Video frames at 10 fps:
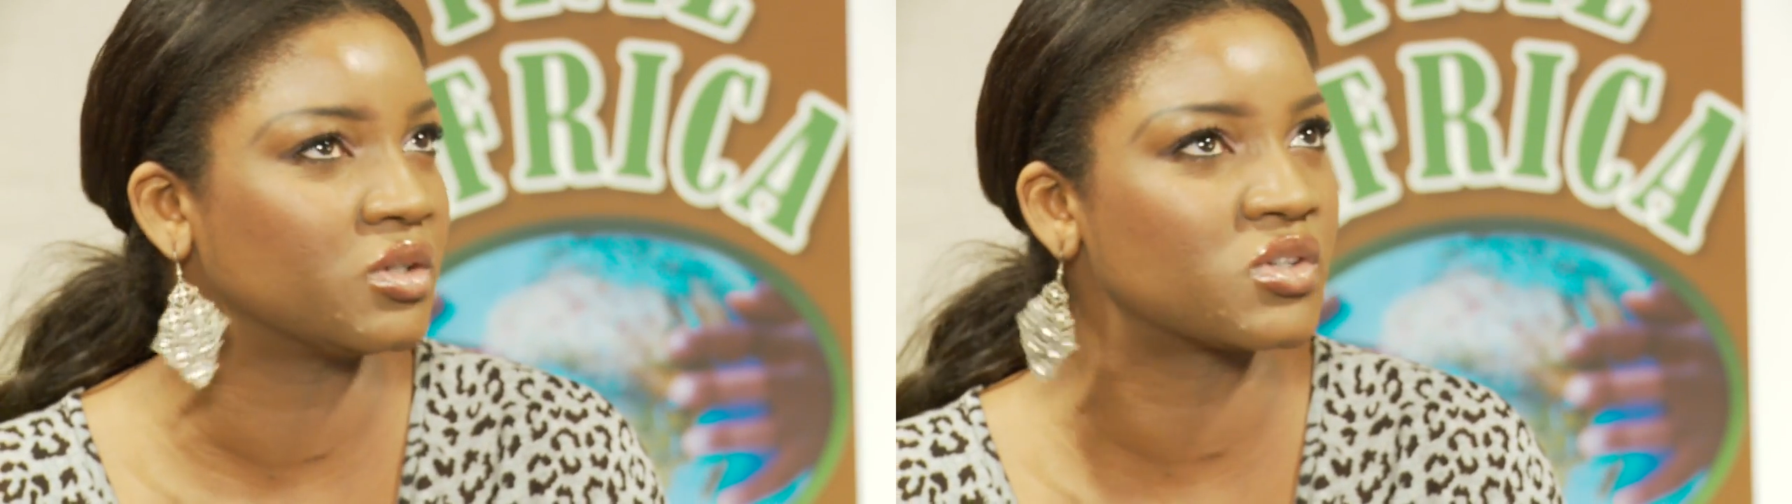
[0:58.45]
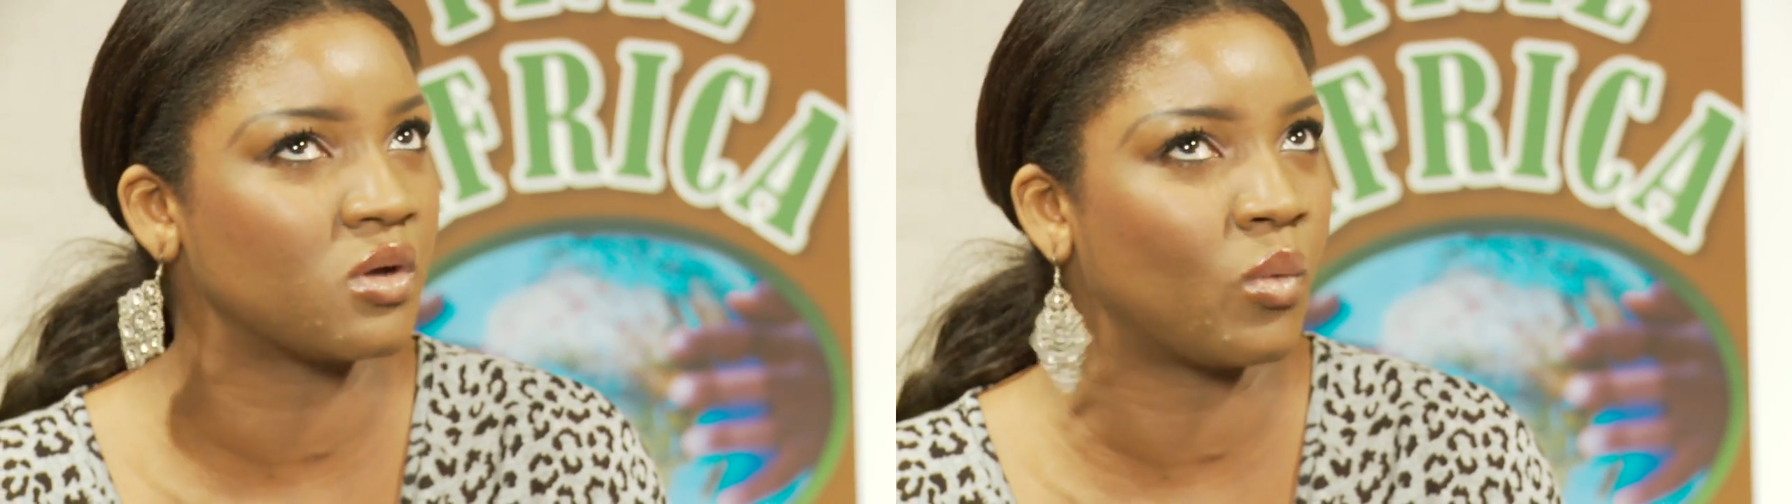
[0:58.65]

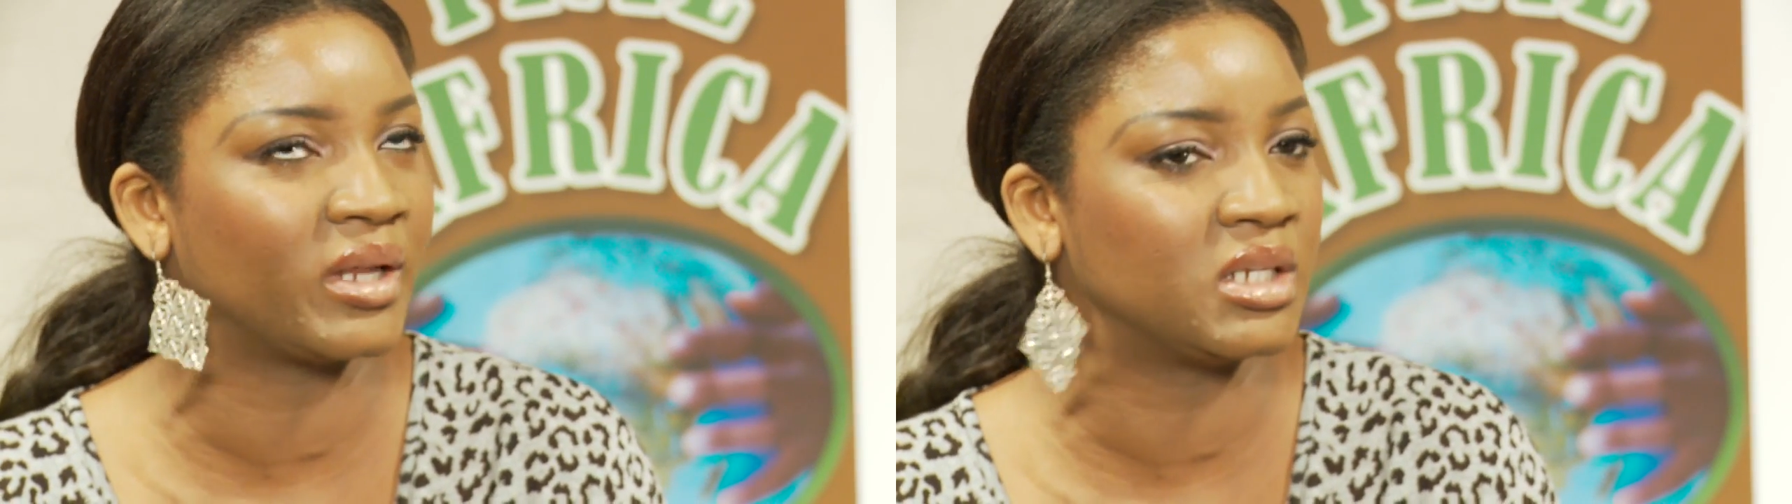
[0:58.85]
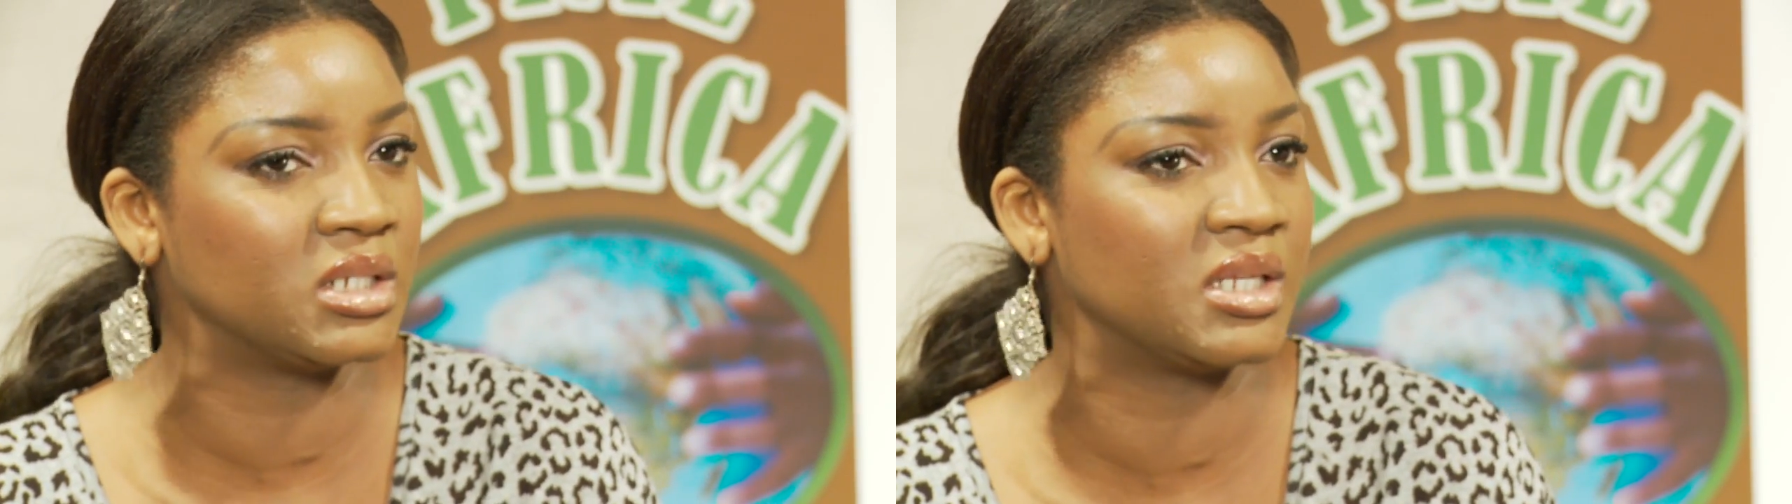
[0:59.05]
So
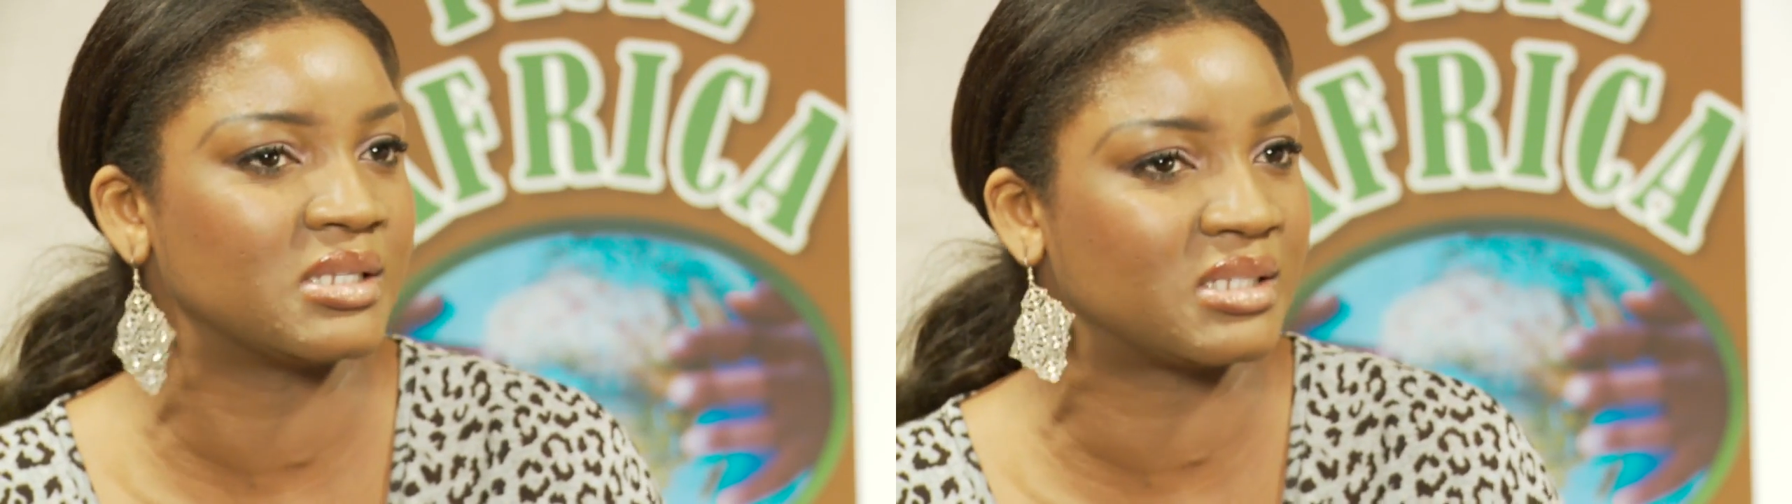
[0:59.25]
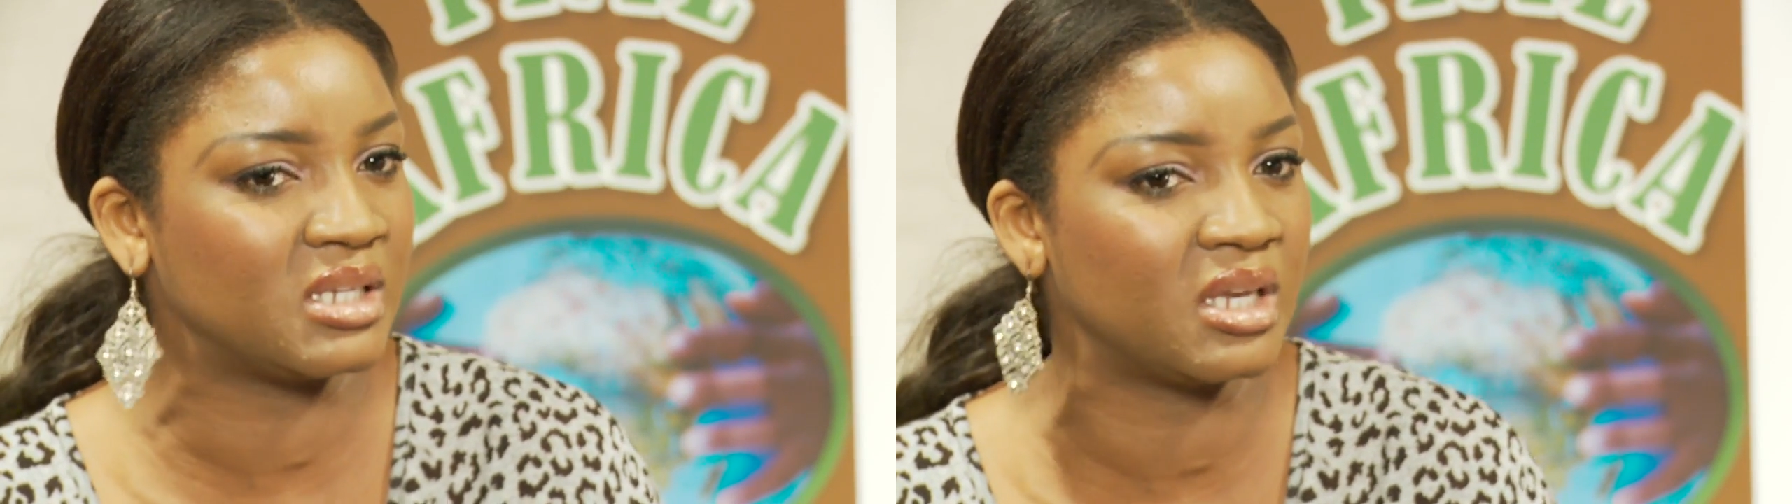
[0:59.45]
when they
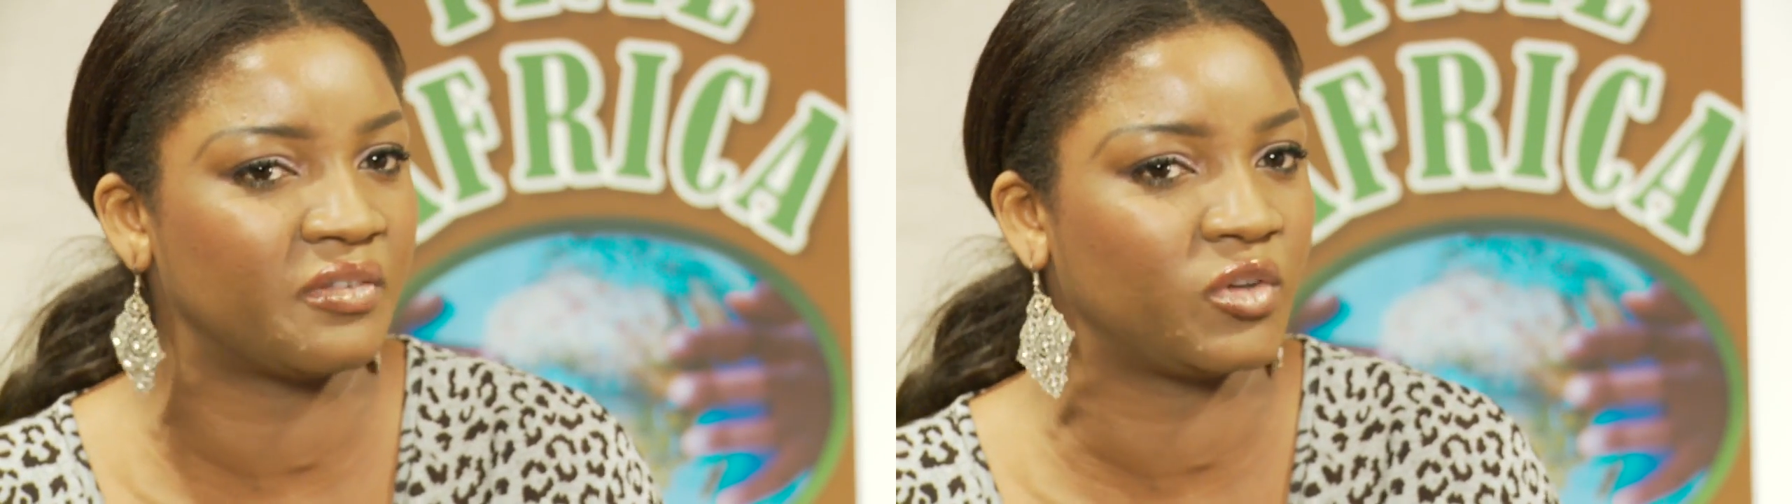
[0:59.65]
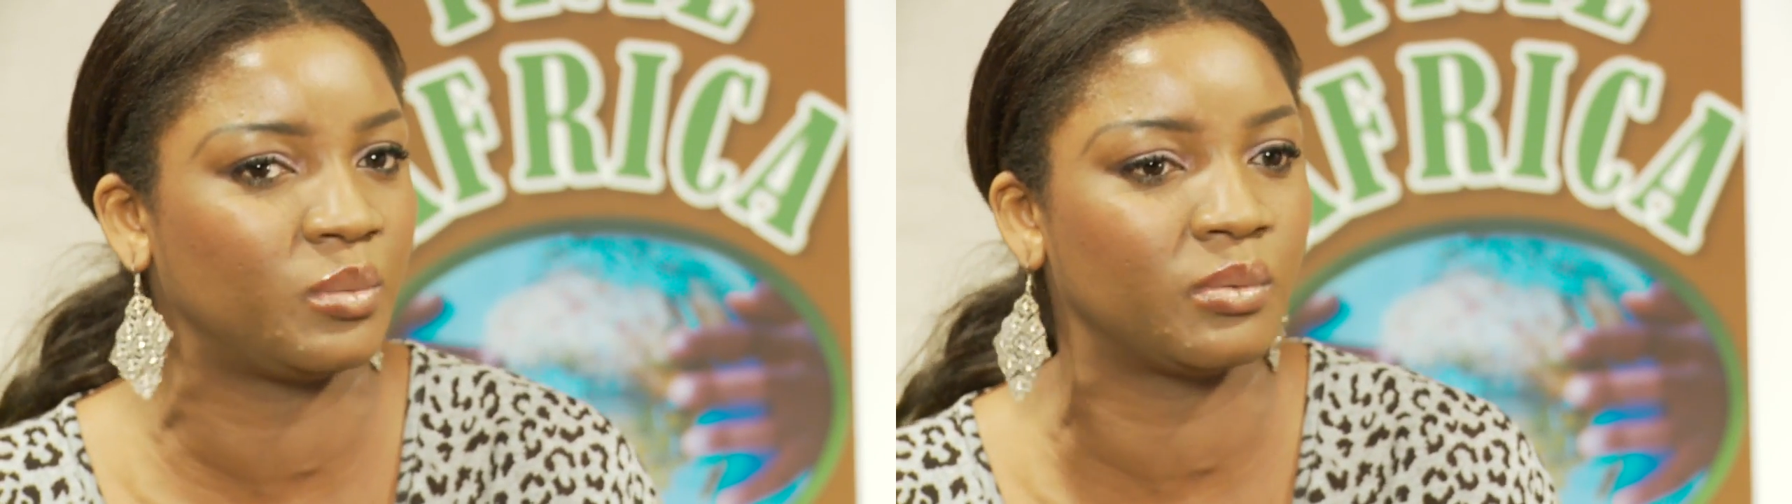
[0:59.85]
see a
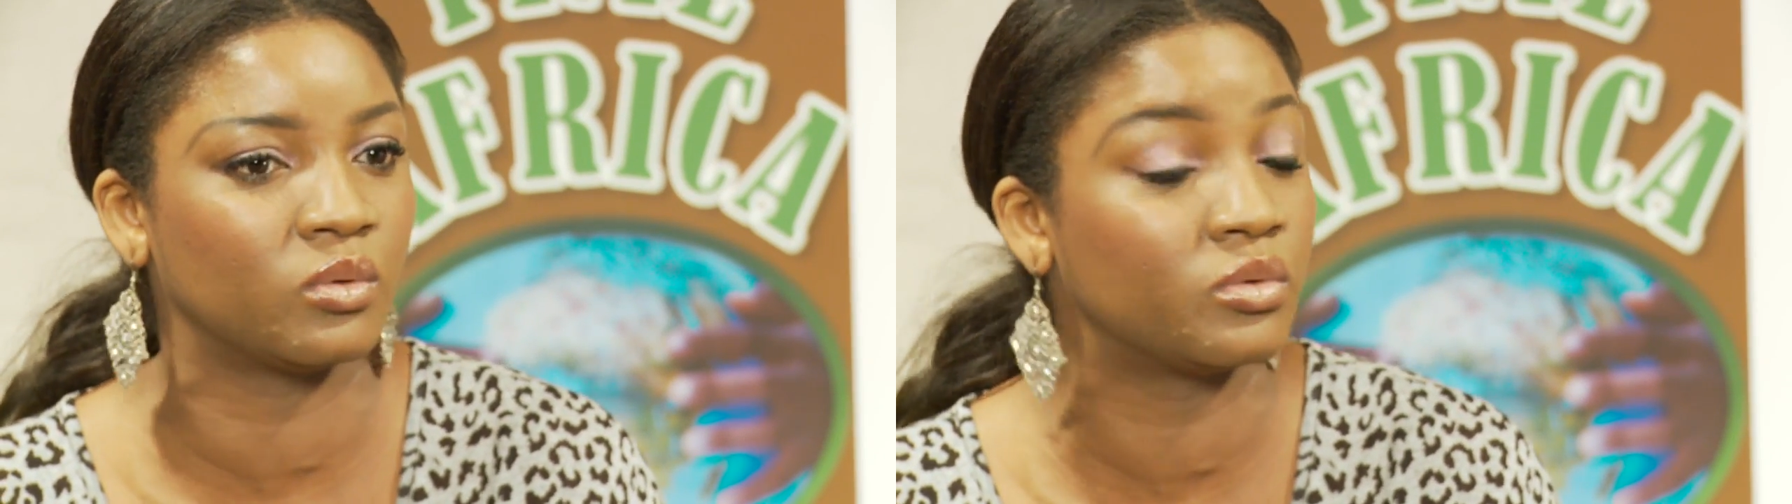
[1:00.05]
few people